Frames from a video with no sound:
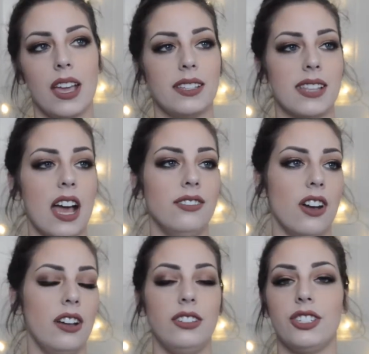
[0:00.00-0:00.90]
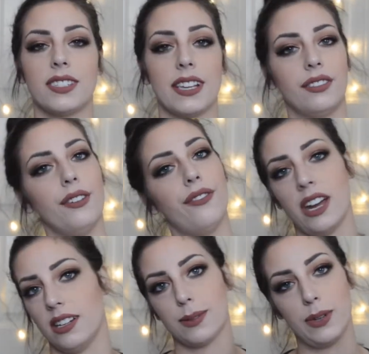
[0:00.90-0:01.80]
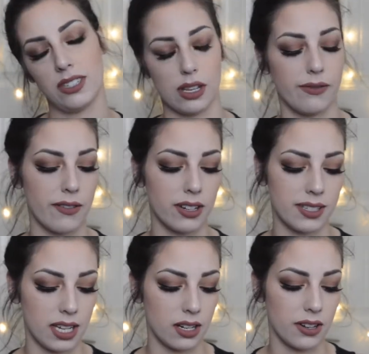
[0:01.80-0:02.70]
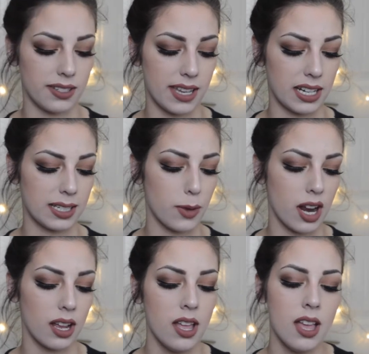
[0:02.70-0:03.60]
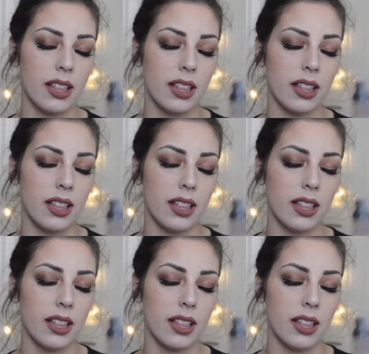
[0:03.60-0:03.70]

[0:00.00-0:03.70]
is that not just like the finest mist you've ever seen on a setting spray